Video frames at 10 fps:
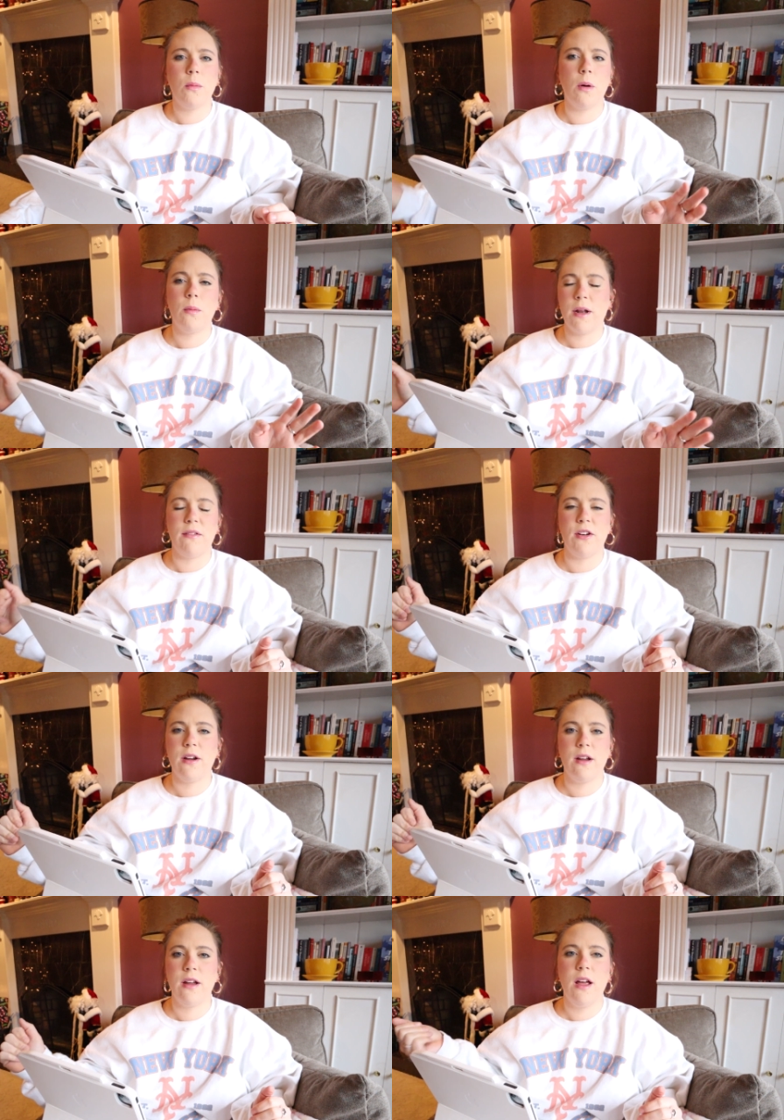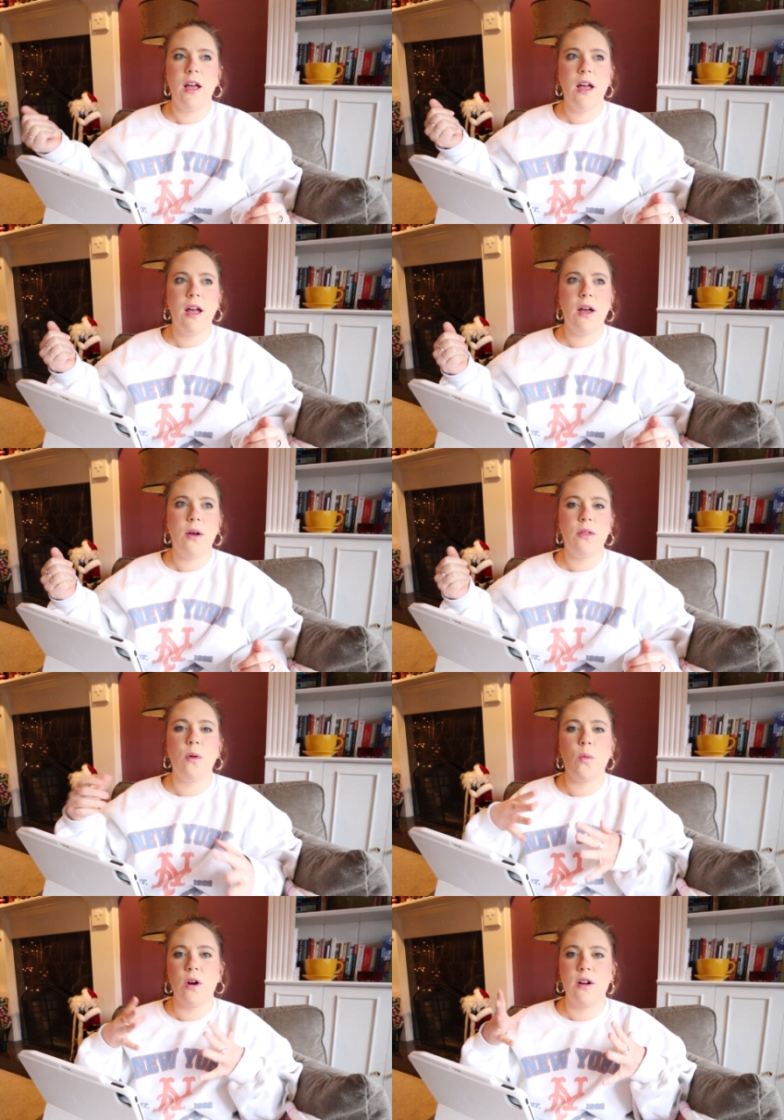Well, whatever.
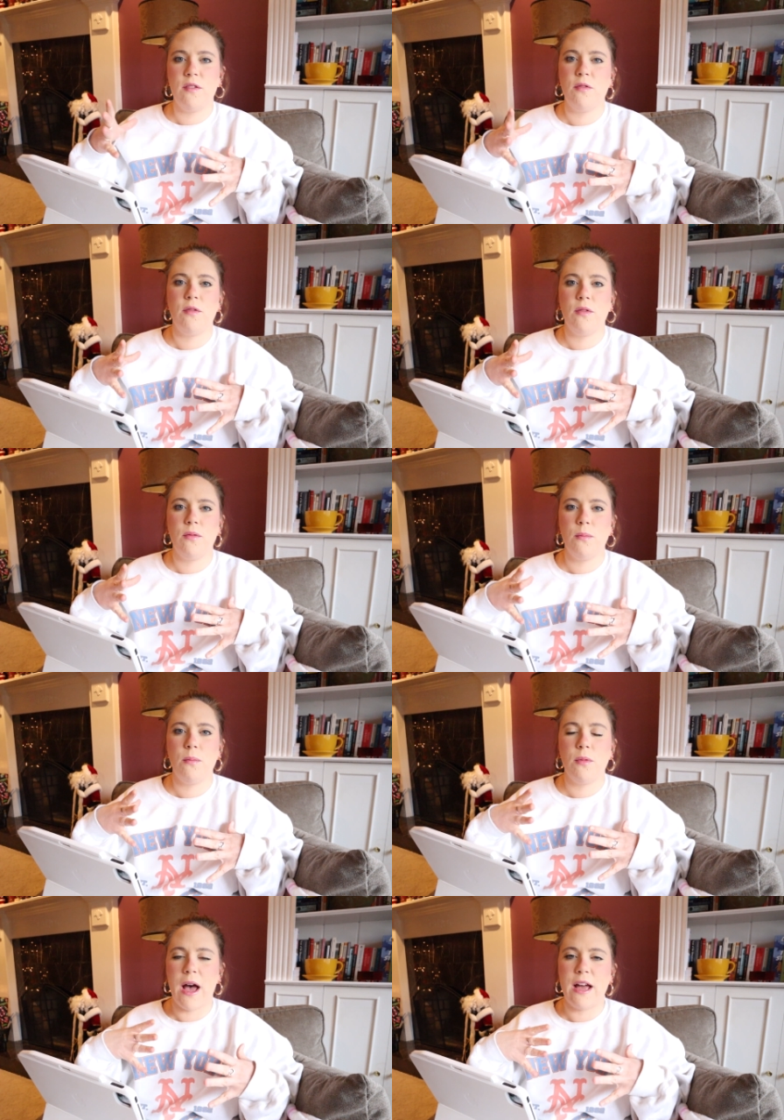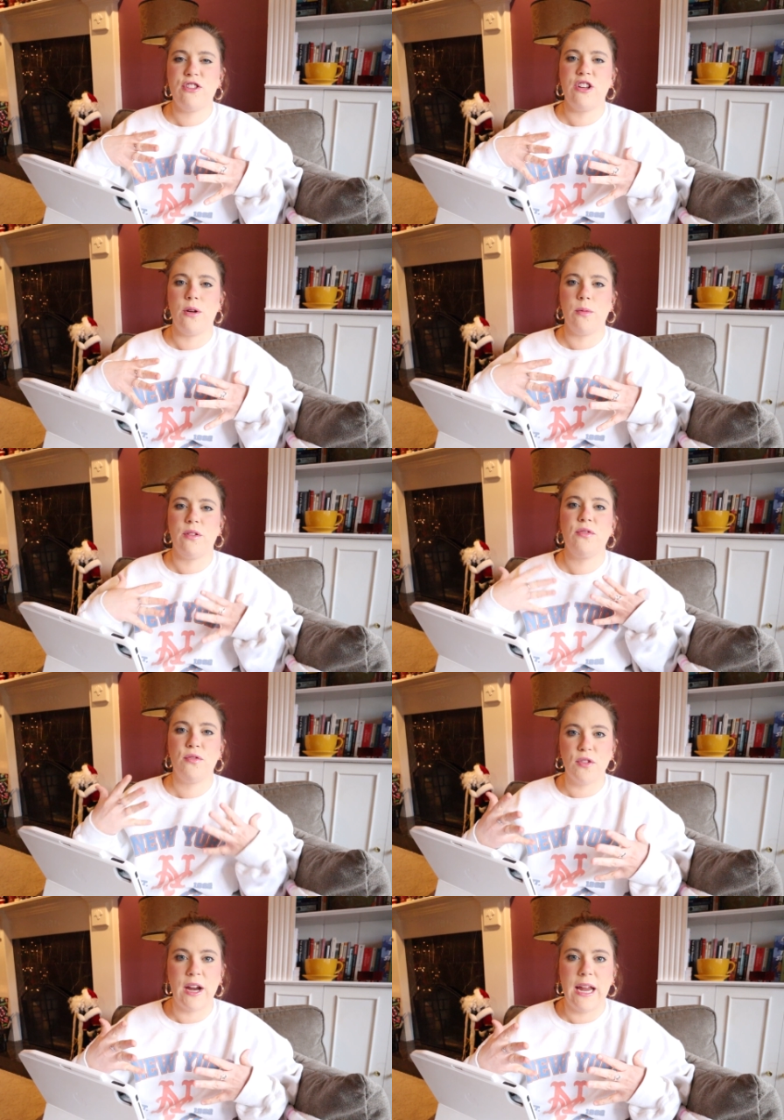The word of last year was
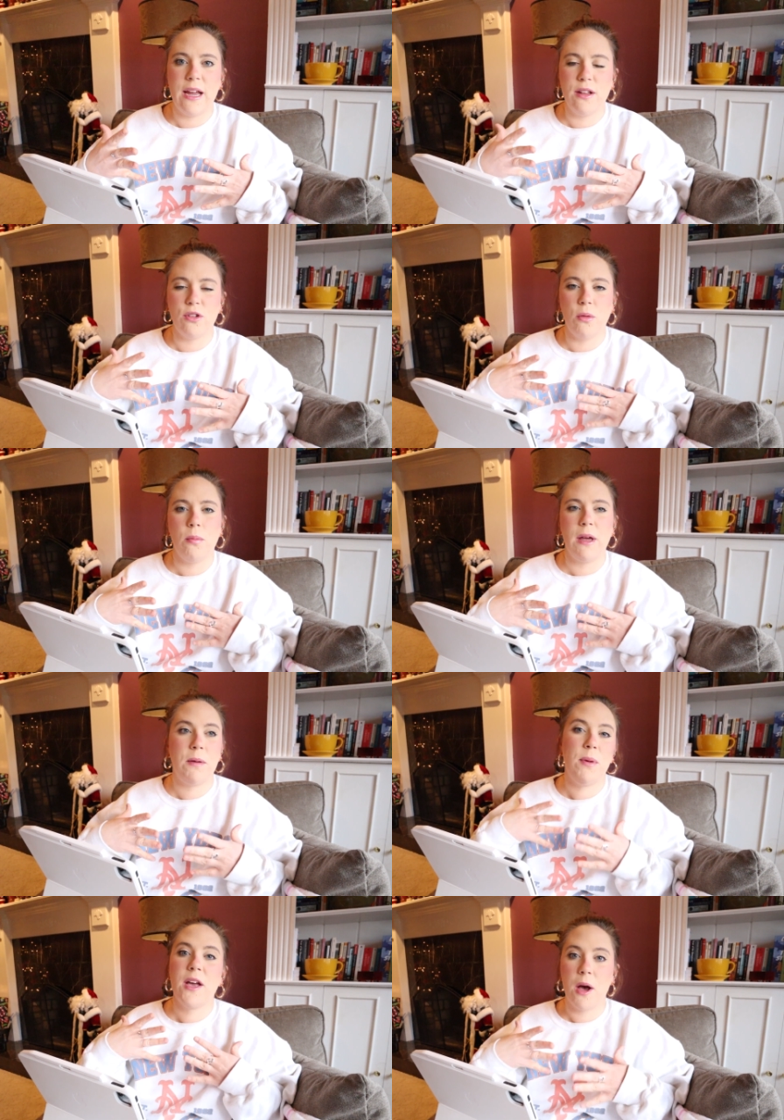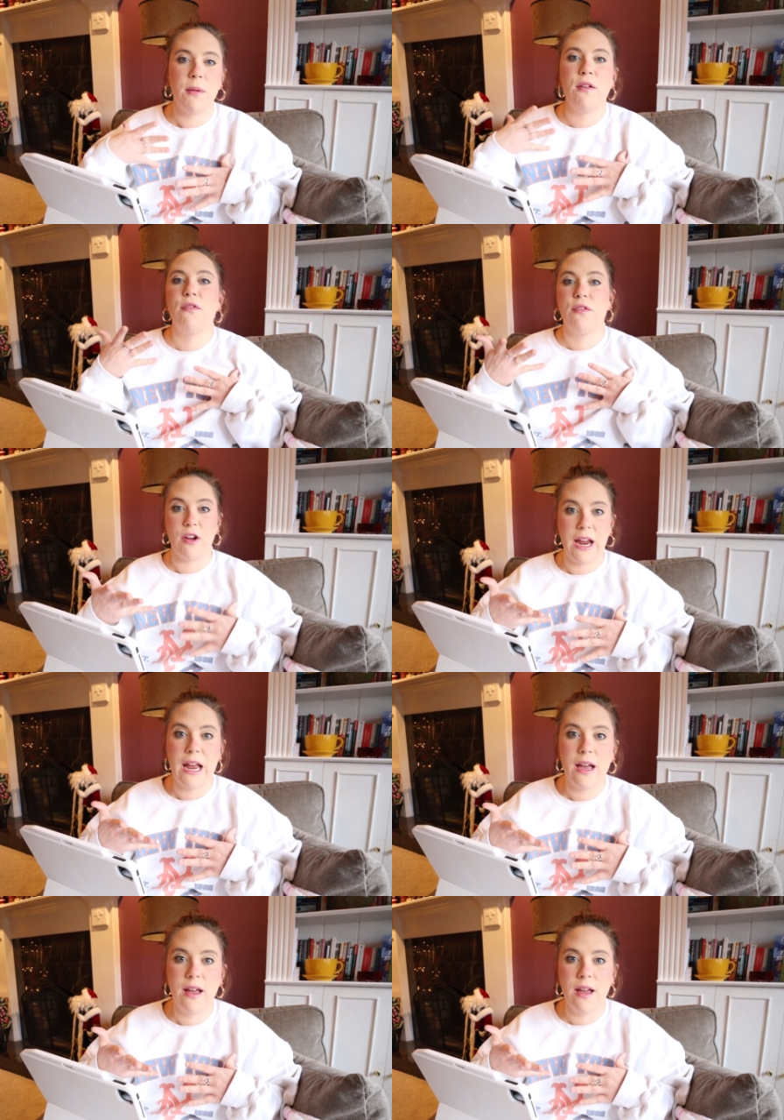free. So like becoming
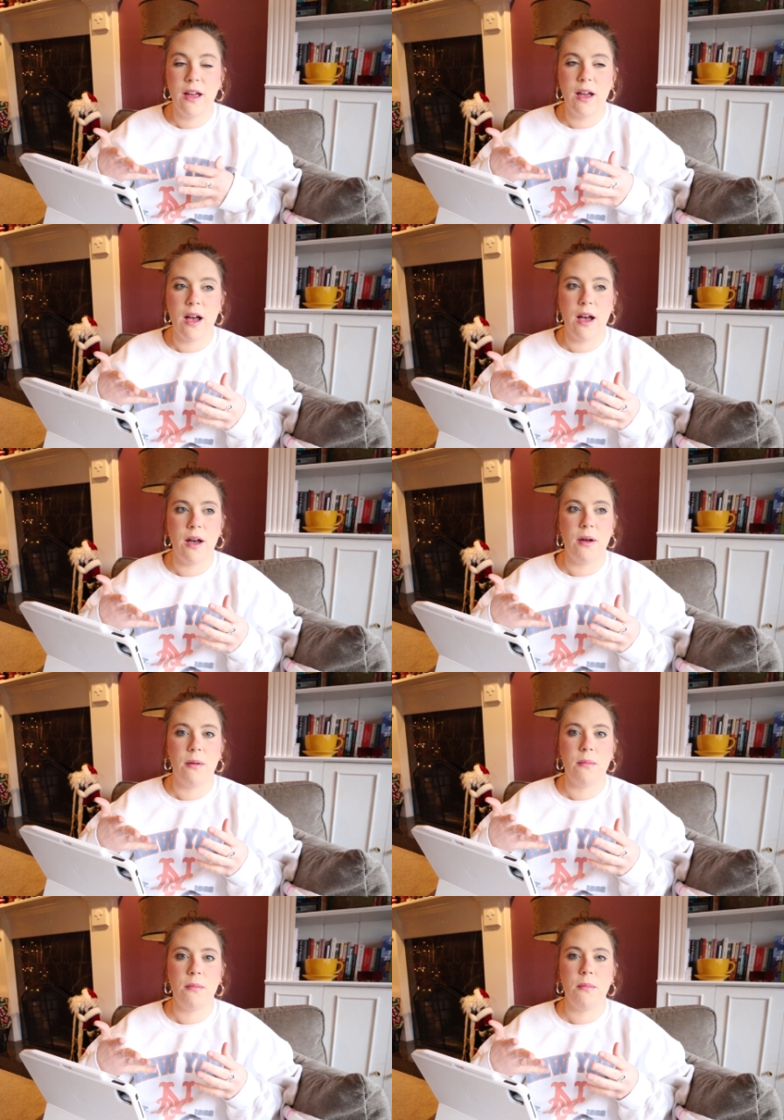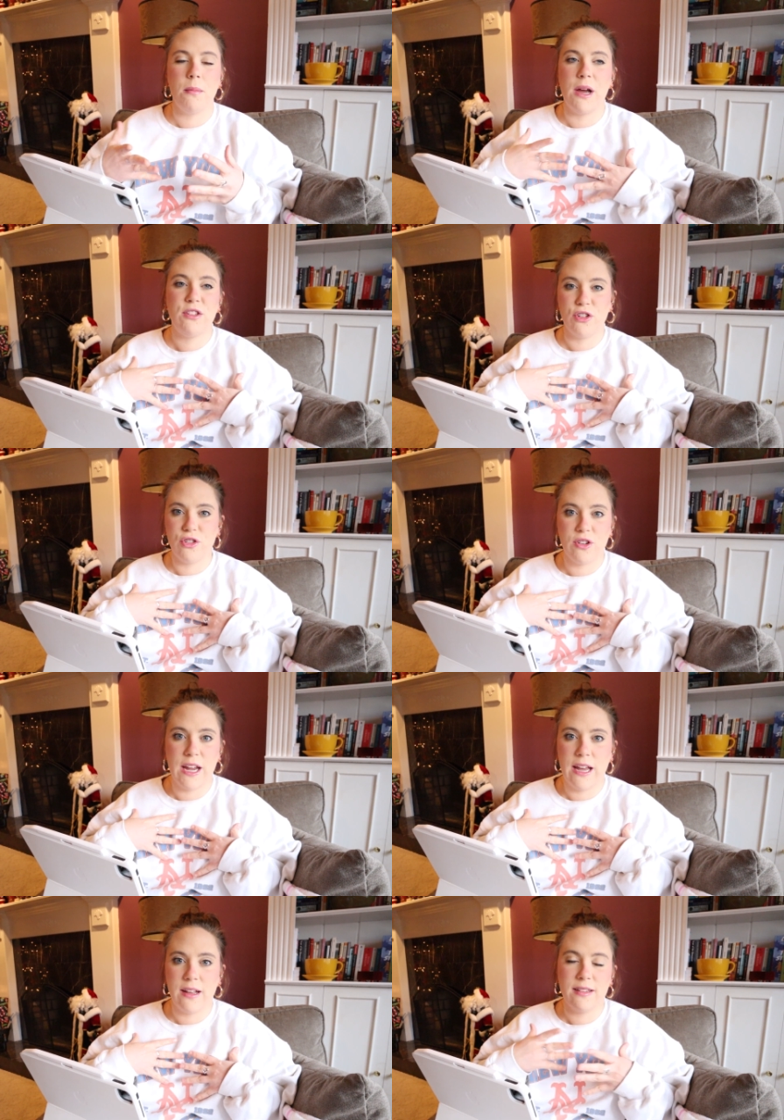free. My
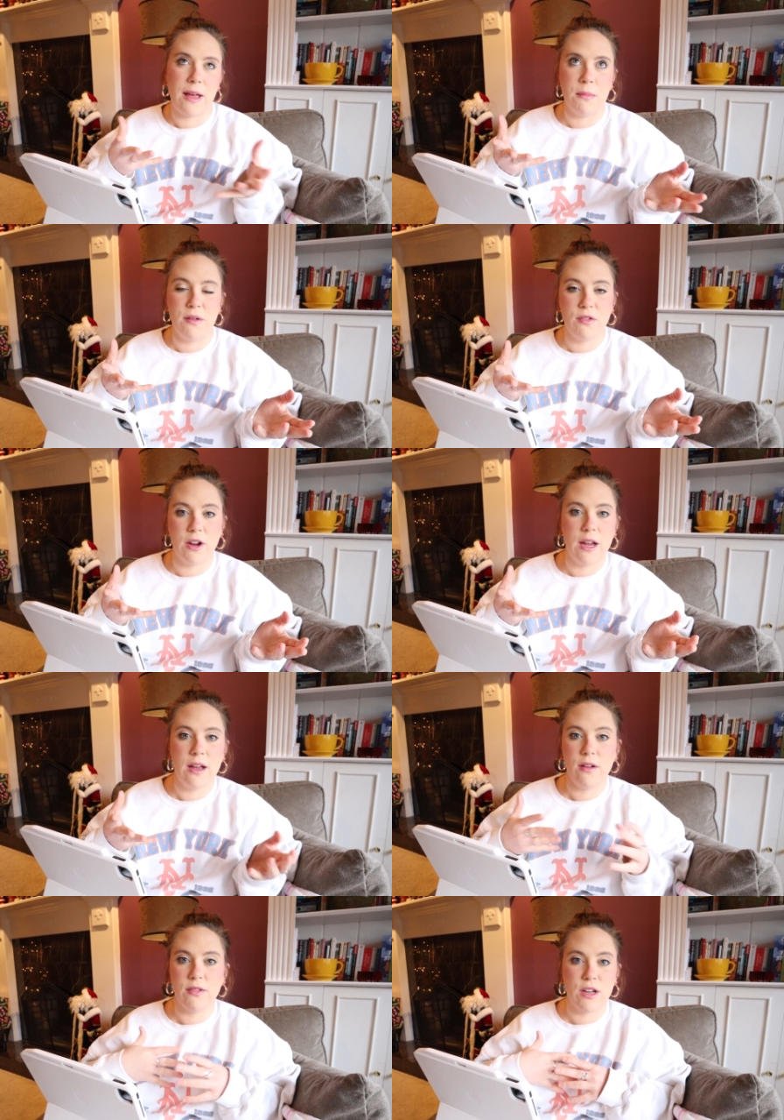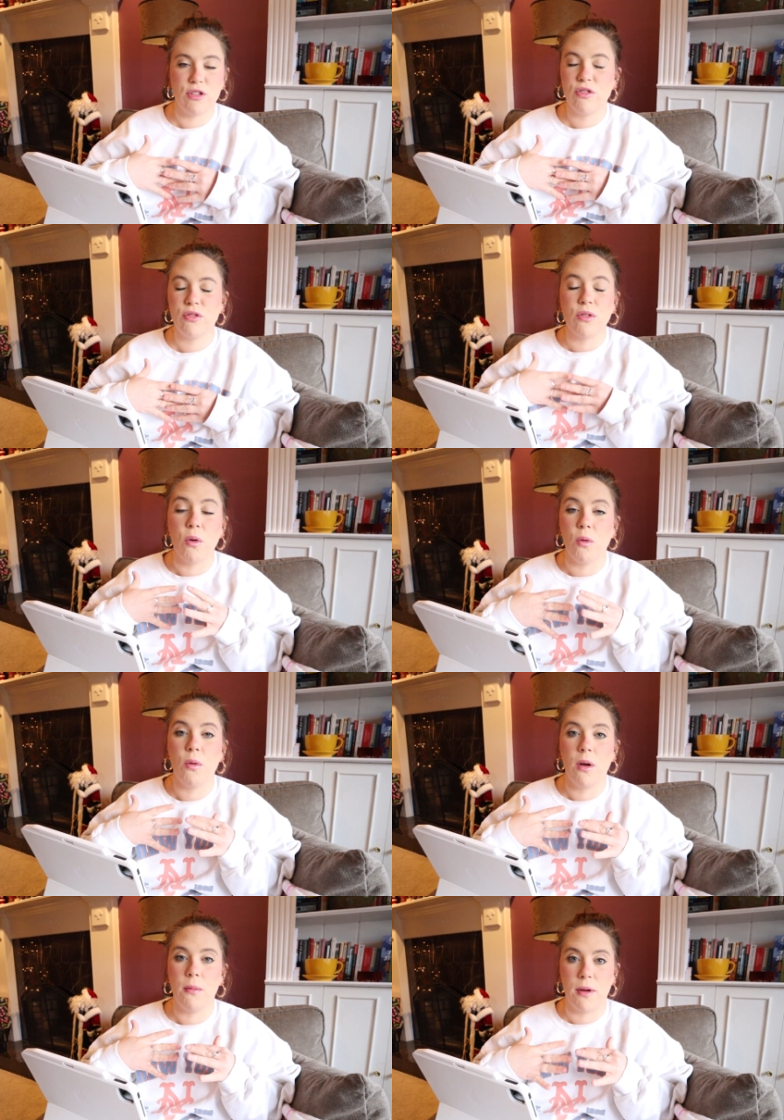surgery set me free of like
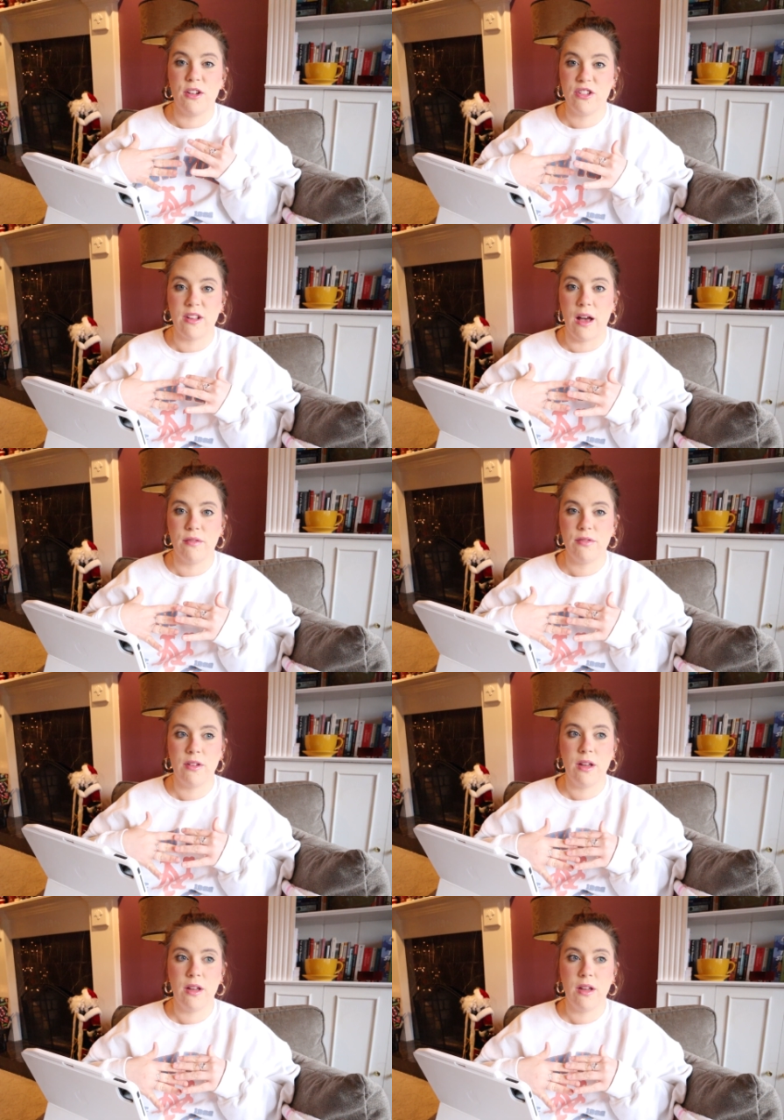so much stuff.